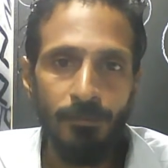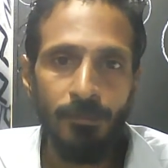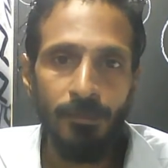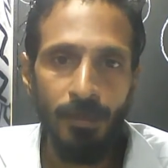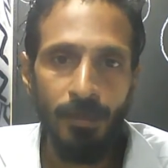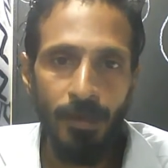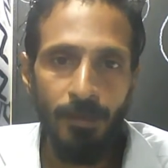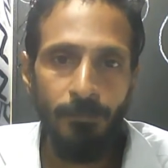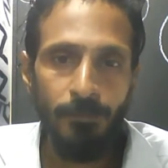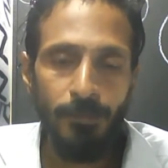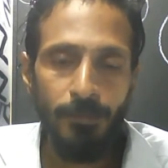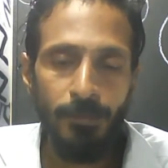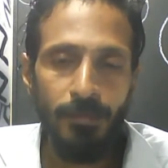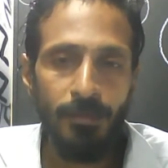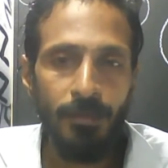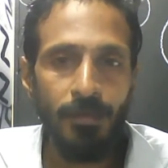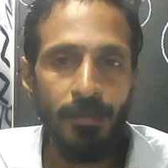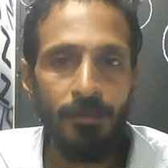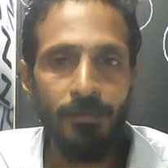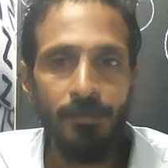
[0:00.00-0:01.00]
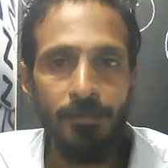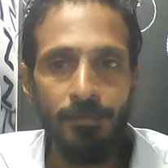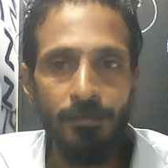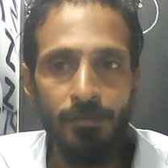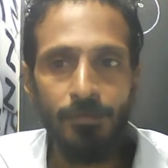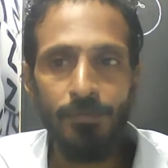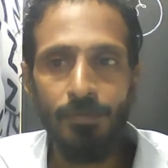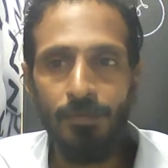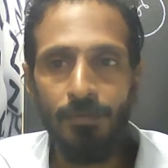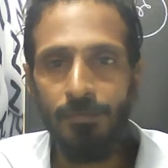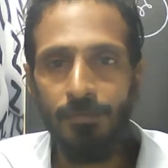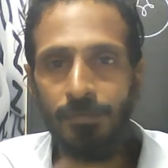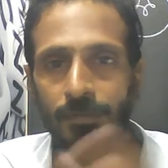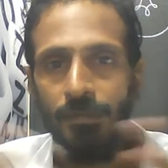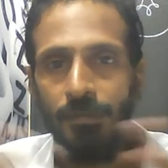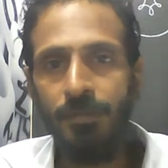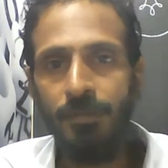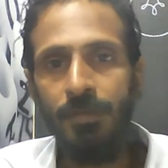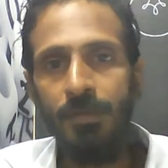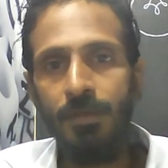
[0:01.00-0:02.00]
happening, and
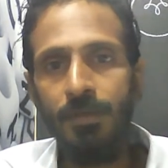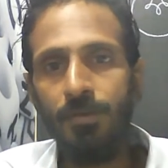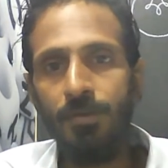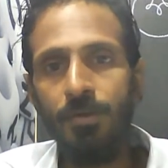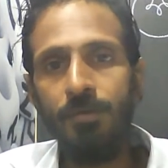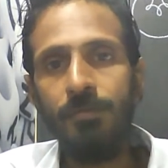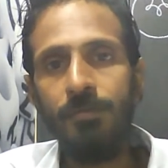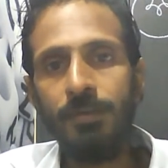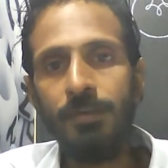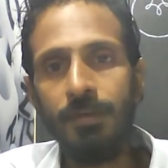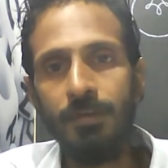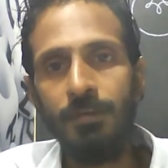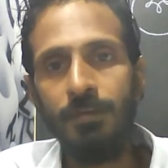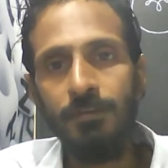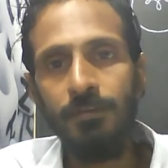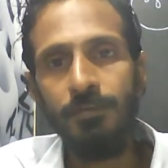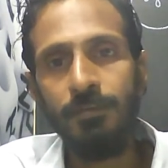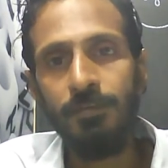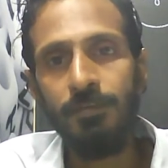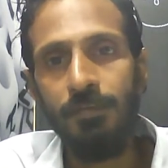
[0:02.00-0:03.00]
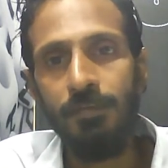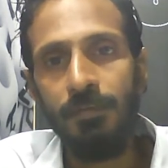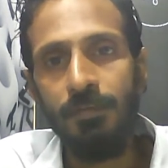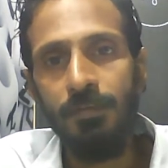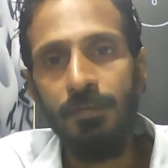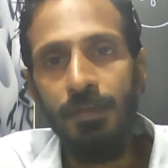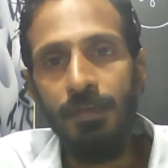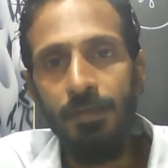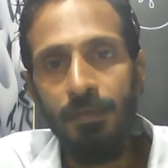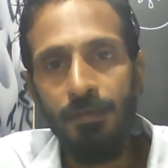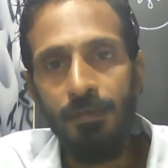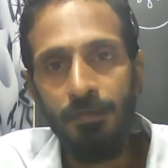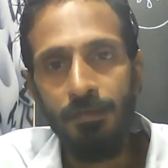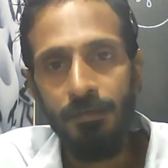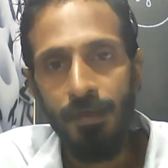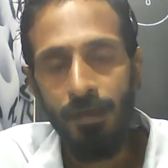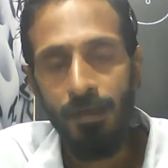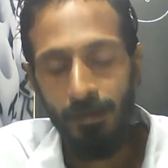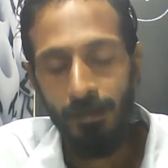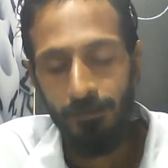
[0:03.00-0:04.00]
the COVID crisis
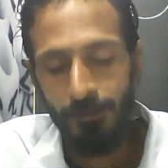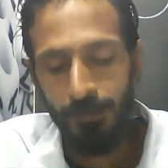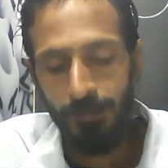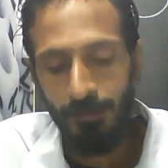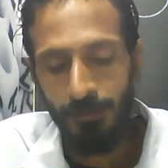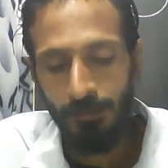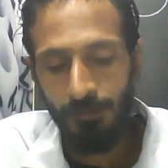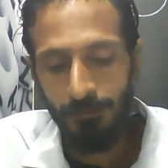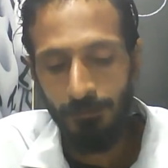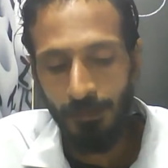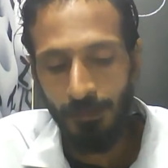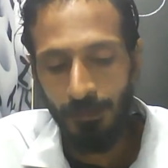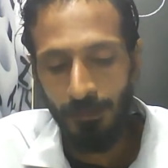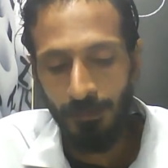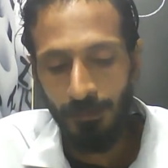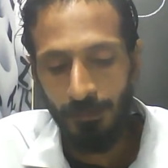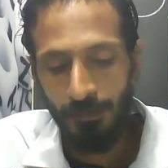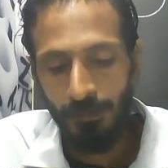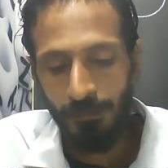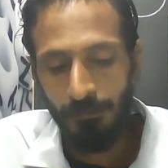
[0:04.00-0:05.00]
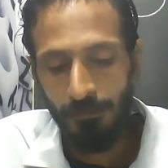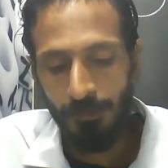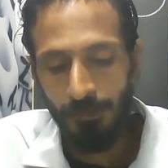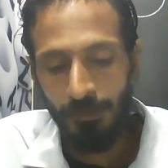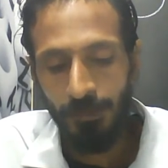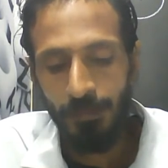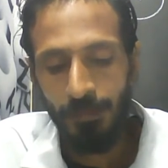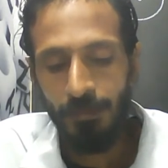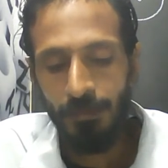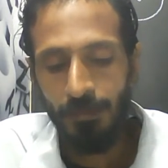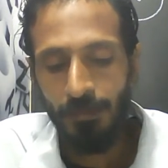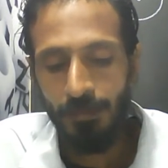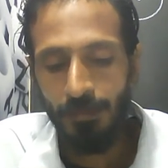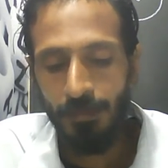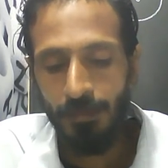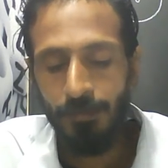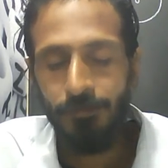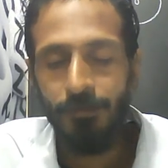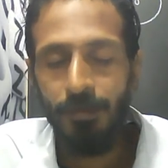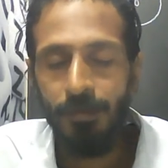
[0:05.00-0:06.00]
having a real
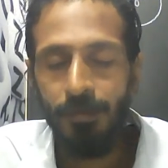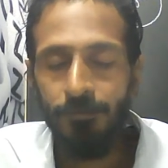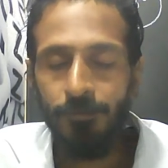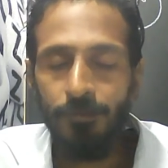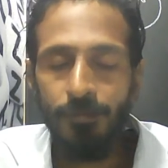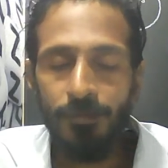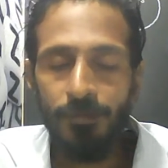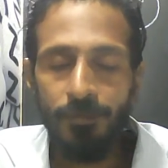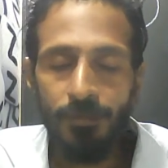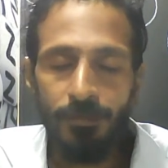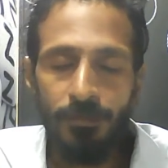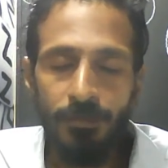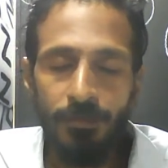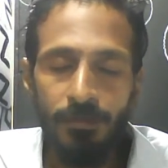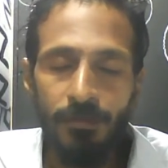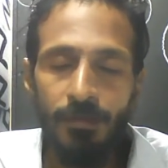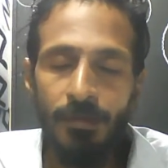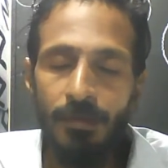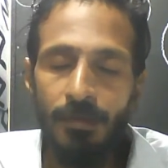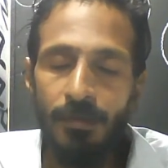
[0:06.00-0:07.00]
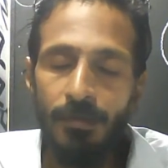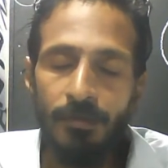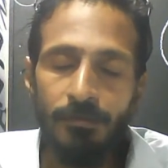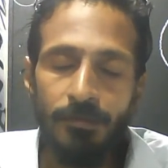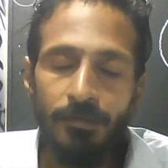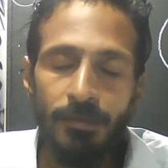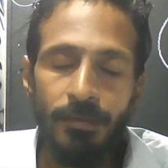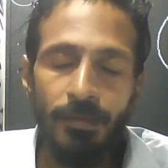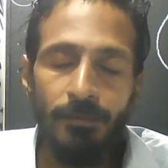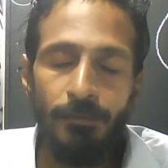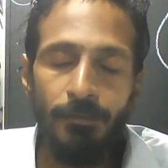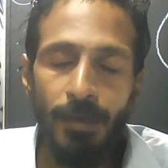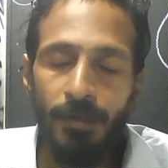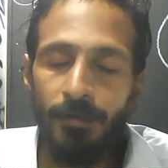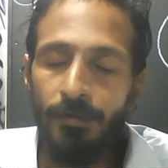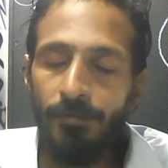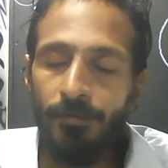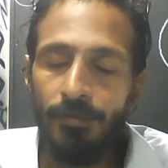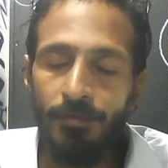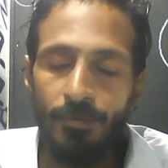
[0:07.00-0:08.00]
influence on the thinking
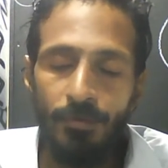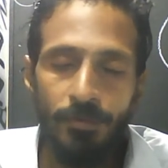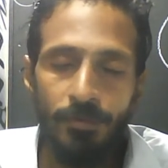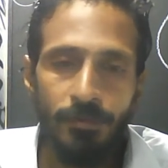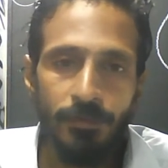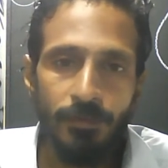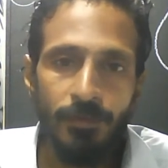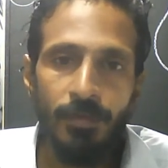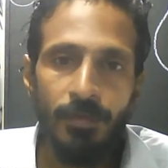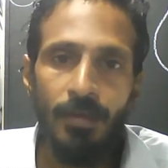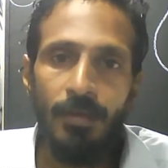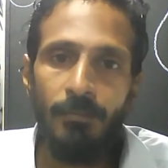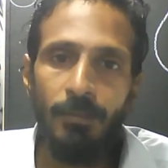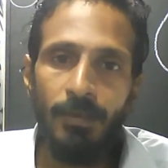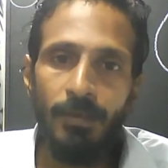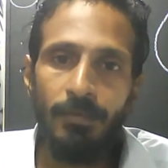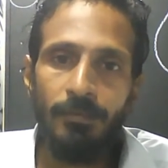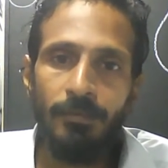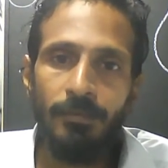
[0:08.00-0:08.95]
pattern of the voters. But